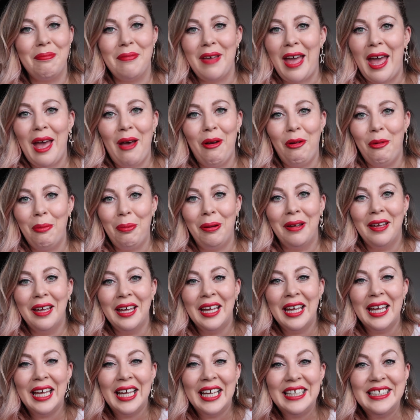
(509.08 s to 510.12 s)
Help,
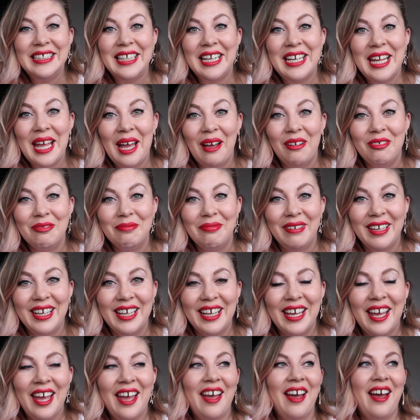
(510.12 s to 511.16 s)
can you help
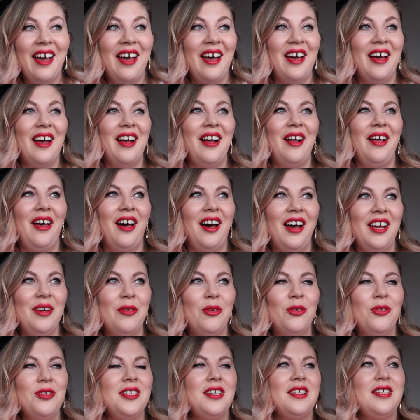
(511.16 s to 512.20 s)
me? I
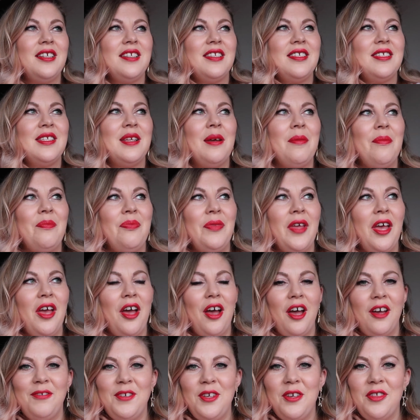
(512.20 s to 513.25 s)
ordered
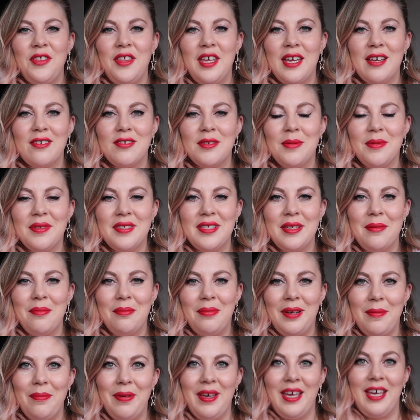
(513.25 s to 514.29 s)
a few things from
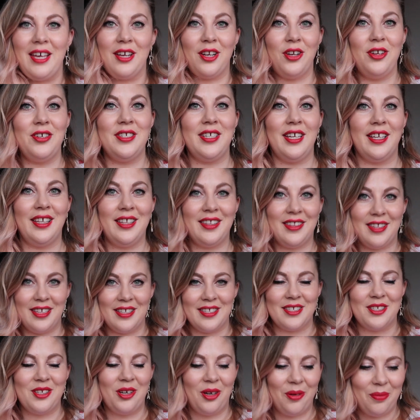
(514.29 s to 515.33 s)
Simply Be, including
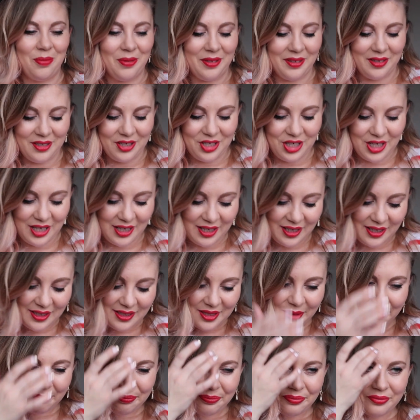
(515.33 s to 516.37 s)
this top and the
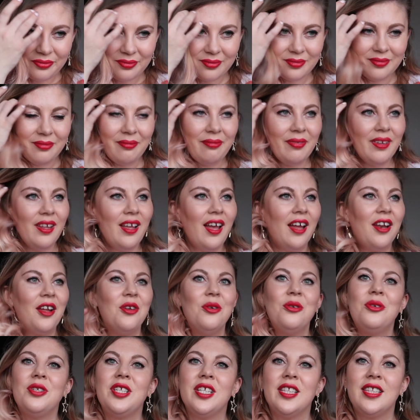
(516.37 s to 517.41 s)
jeans, and
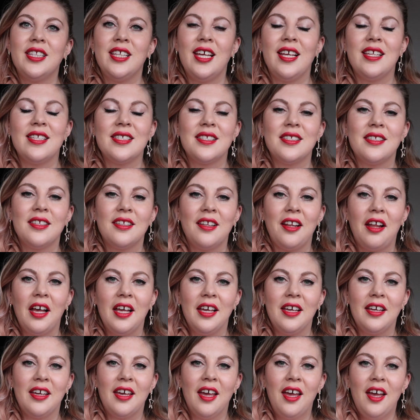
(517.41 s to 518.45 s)
I ordered this,
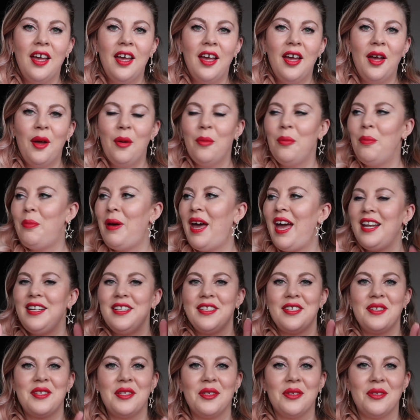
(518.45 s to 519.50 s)
like,
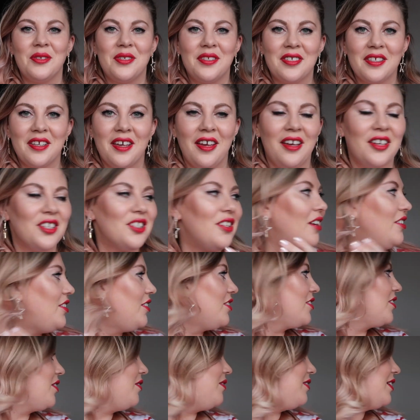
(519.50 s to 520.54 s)
pencil skirt. Shall I
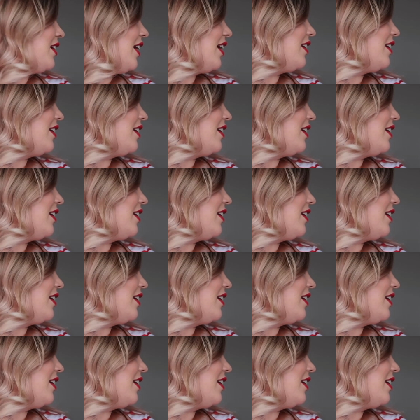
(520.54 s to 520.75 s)
just go and